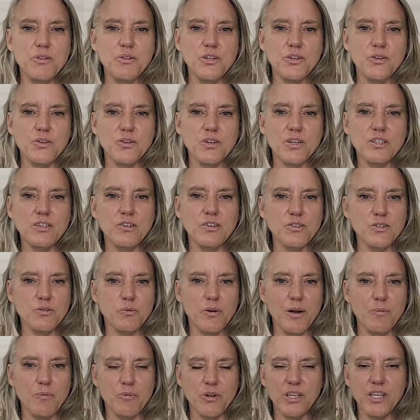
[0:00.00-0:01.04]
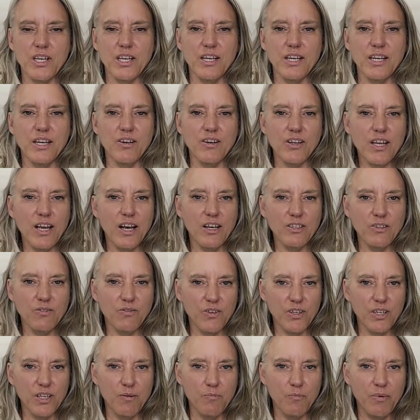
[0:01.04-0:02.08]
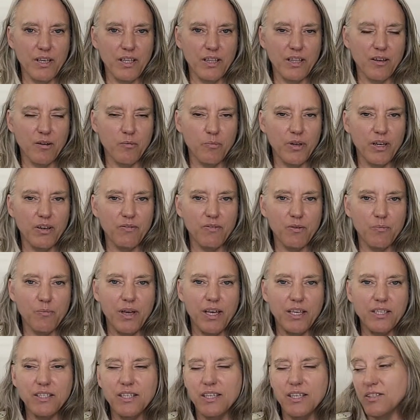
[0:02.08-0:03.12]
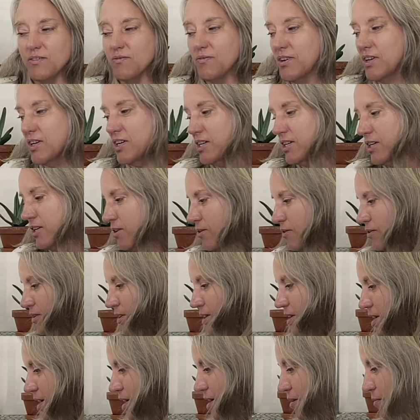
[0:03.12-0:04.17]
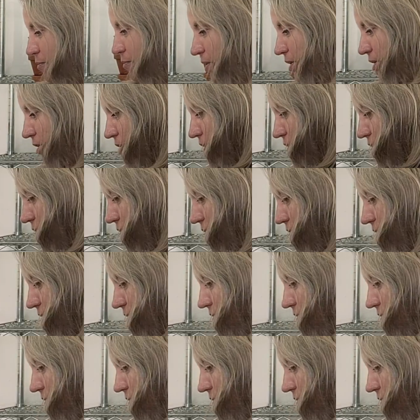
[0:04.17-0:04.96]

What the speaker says: door closed when I'm working in here. Calcifer can be a little bit of a mess. He's very cute, but no.